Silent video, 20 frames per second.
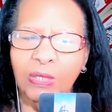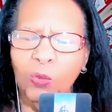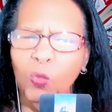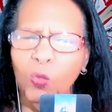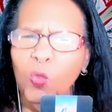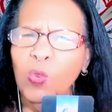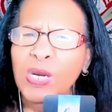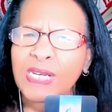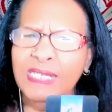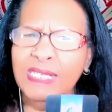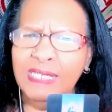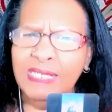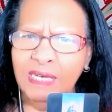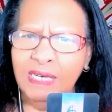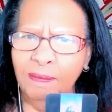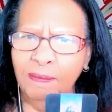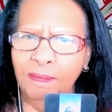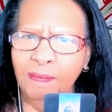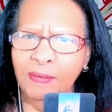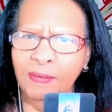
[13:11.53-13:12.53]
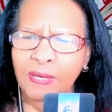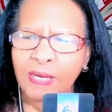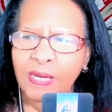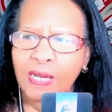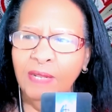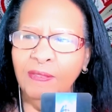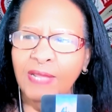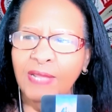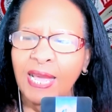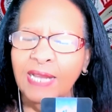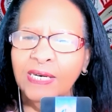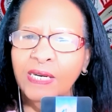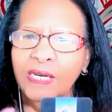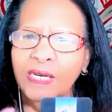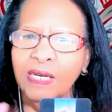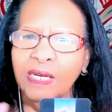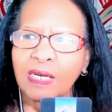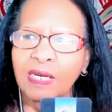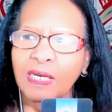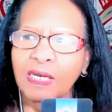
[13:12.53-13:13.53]
wisdom, that
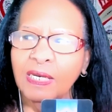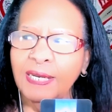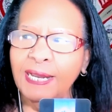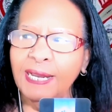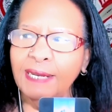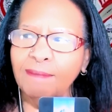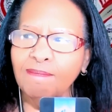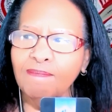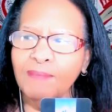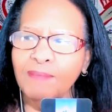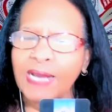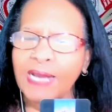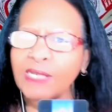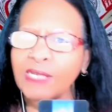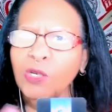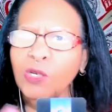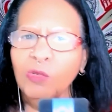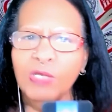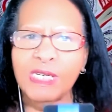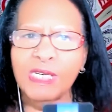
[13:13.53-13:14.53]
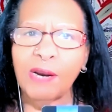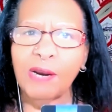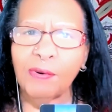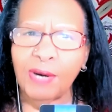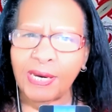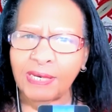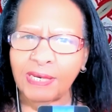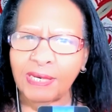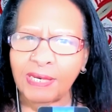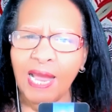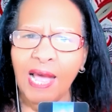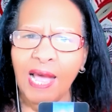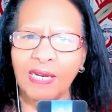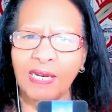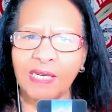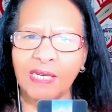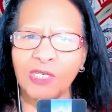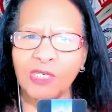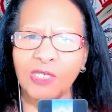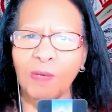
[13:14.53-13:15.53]
exoteric
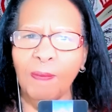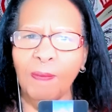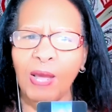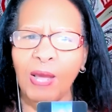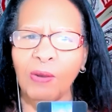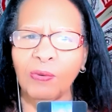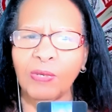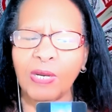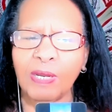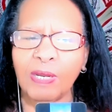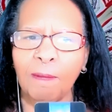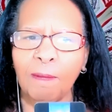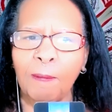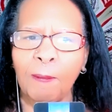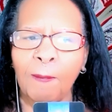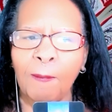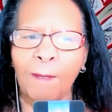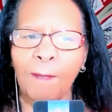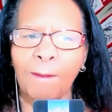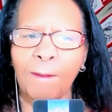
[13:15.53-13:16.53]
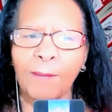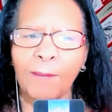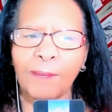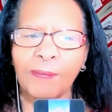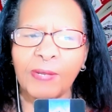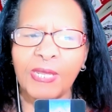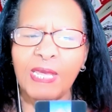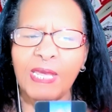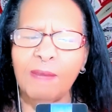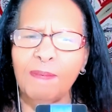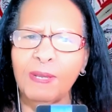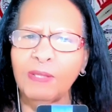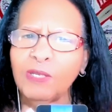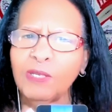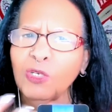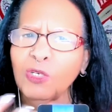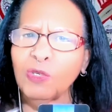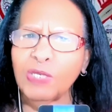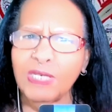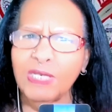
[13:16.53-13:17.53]
knowledge about keeping
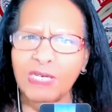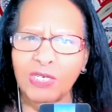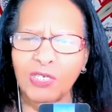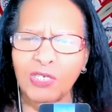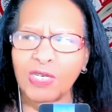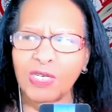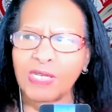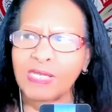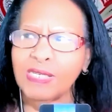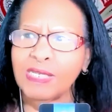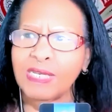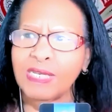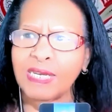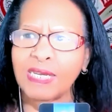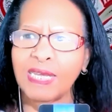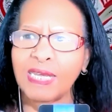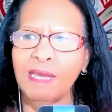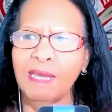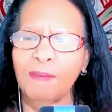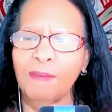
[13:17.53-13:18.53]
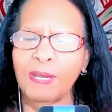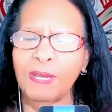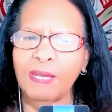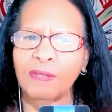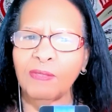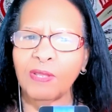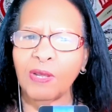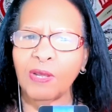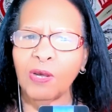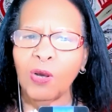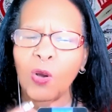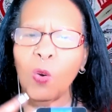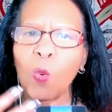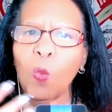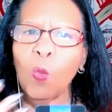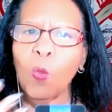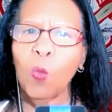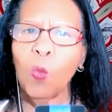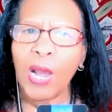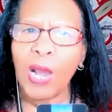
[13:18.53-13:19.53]
the traditions and keeping the
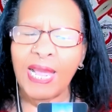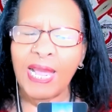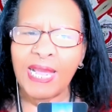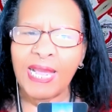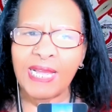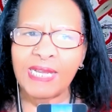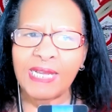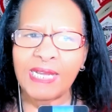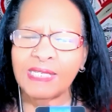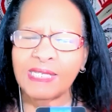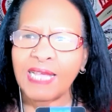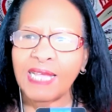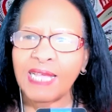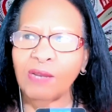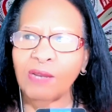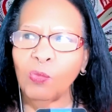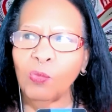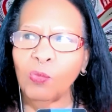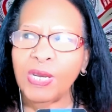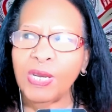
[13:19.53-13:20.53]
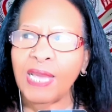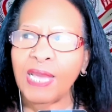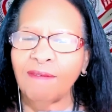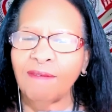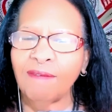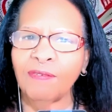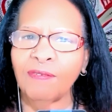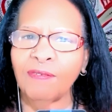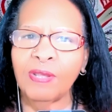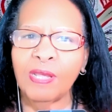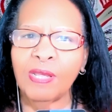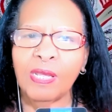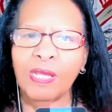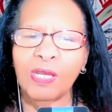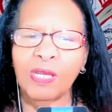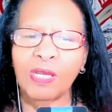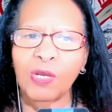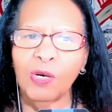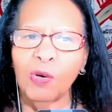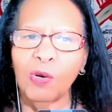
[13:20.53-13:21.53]
ways that we have,
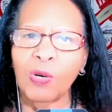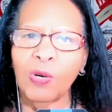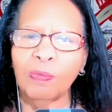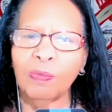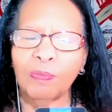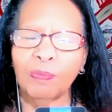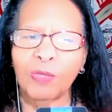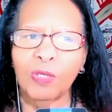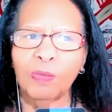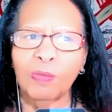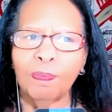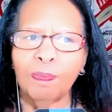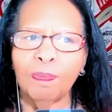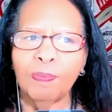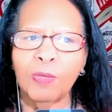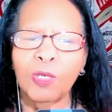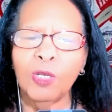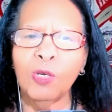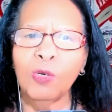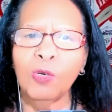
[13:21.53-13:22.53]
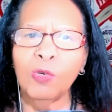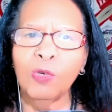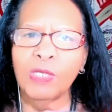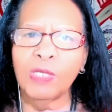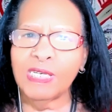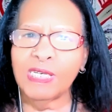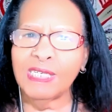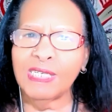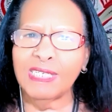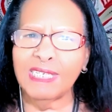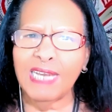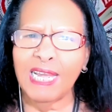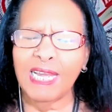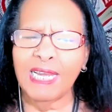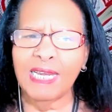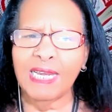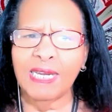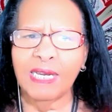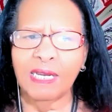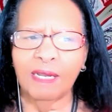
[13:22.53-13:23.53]
you know, used to
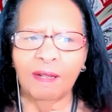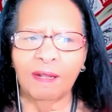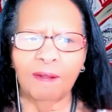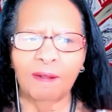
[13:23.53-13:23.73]
stay